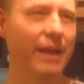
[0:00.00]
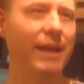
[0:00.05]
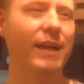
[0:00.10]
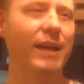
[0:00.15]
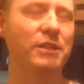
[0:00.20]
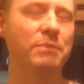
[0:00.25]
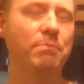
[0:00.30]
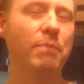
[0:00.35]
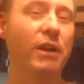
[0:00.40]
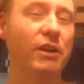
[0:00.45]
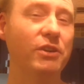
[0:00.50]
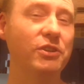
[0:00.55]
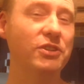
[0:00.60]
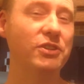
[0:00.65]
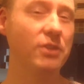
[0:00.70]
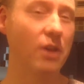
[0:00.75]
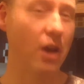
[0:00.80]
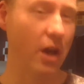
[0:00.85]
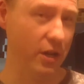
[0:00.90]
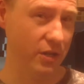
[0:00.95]
It's
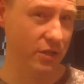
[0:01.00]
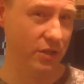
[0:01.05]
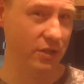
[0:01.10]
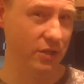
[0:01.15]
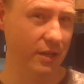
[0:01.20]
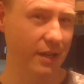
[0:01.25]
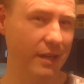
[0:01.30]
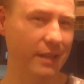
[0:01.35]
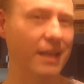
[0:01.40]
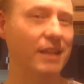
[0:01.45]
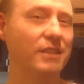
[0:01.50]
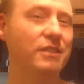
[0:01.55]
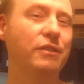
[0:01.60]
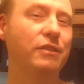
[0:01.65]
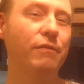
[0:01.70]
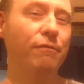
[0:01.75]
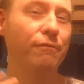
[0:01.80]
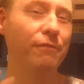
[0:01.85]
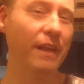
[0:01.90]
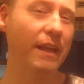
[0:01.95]
butterscotch. That's
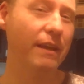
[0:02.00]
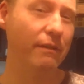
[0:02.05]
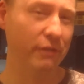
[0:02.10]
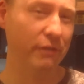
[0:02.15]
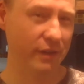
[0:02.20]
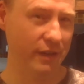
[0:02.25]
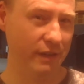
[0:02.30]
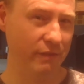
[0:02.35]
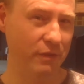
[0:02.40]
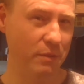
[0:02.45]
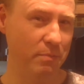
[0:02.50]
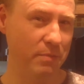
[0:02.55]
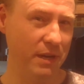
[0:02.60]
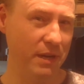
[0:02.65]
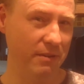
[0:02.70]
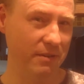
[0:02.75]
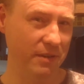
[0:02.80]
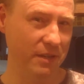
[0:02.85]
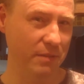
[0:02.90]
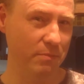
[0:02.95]
the flavor of the
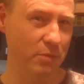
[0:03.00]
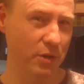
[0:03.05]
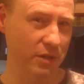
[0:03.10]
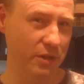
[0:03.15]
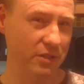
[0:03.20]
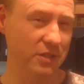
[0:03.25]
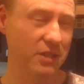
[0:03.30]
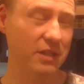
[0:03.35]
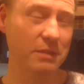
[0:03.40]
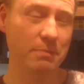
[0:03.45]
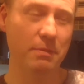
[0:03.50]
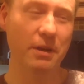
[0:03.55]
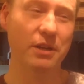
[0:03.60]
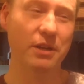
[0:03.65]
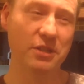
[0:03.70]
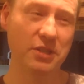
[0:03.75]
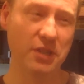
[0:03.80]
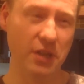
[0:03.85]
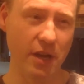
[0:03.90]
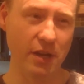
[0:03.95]
beer in the books. It's
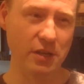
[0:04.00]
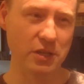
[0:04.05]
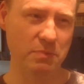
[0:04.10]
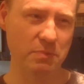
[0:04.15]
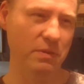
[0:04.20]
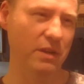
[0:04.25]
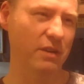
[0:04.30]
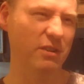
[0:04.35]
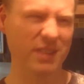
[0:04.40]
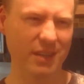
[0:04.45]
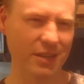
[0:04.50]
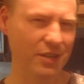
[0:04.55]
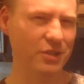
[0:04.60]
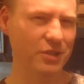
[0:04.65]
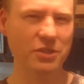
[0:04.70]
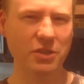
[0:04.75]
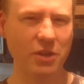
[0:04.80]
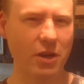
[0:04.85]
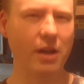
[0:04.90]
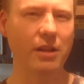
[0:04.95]
butterscotch beer. They
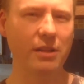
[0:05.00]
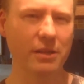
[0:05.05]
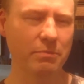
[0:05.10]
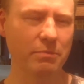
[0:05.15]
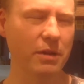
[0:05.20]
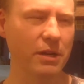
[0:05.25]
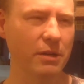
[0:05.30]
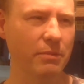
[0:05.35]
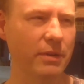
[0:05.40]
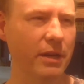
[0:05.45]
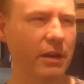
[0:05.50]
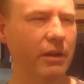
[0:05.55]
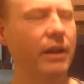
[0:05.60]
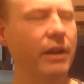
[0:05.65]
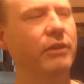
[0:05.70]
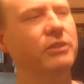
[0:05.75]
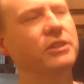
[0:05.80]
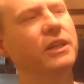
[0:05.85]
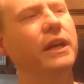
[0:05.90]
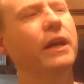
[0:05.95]
just call it butterbeer. And I
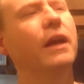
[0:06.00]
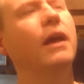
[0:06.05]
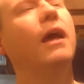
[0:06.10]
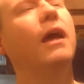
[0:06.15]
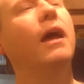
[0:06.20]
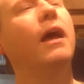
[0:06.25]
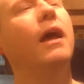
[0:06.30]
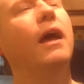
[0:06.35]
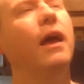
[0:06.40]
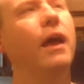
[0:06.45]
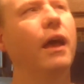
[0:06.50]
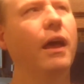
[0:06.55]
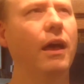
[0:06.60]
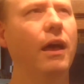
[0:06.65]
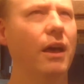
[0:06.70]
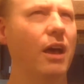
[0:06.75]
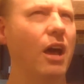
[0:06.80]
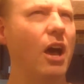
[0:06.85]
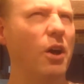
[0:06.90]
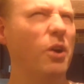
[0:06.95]
was like,
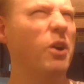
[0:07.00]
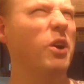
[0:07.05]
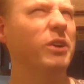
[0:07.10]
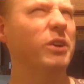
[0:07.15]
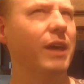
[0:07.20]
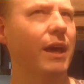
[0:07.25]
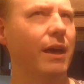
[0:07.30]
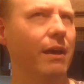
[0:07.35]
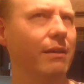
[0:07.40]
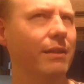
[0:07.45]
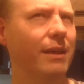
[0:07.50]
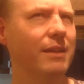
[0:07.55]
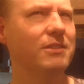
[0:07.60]
oh, okay.